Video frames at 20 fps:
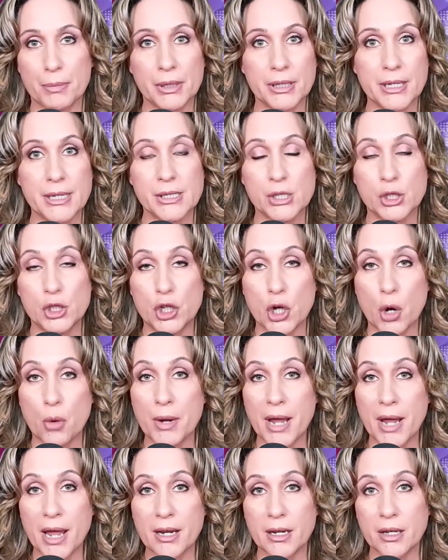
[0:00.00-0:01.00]
Please
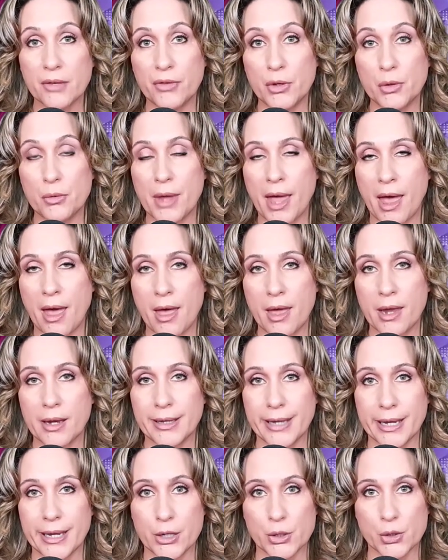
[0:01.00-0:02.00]
donate if you
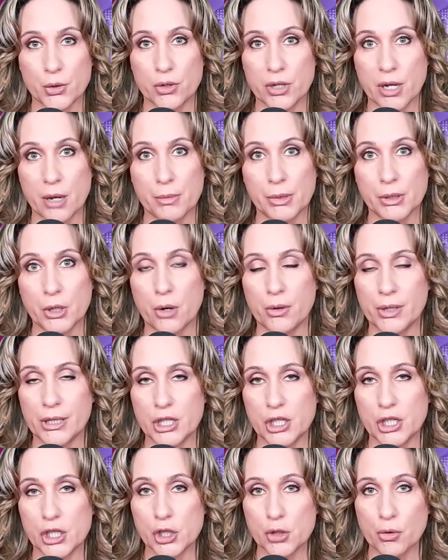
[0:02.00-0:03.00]
can. Links are down below in
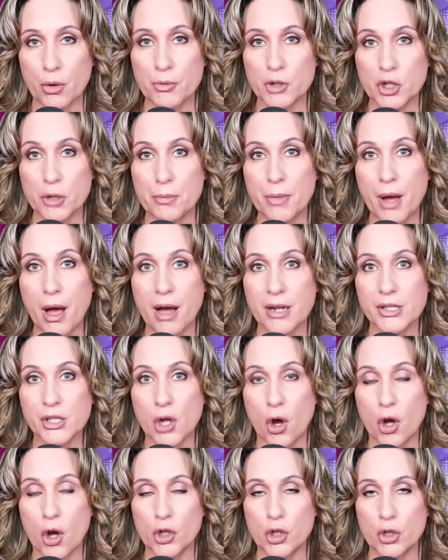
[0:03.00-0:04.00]
the description
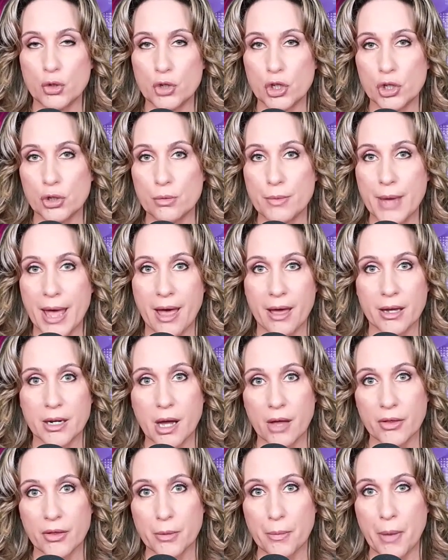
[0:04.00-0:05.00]
box on YouTube and
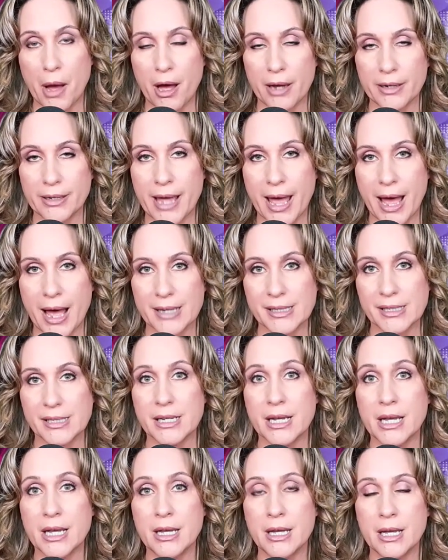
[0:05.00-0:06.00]
on the podcast.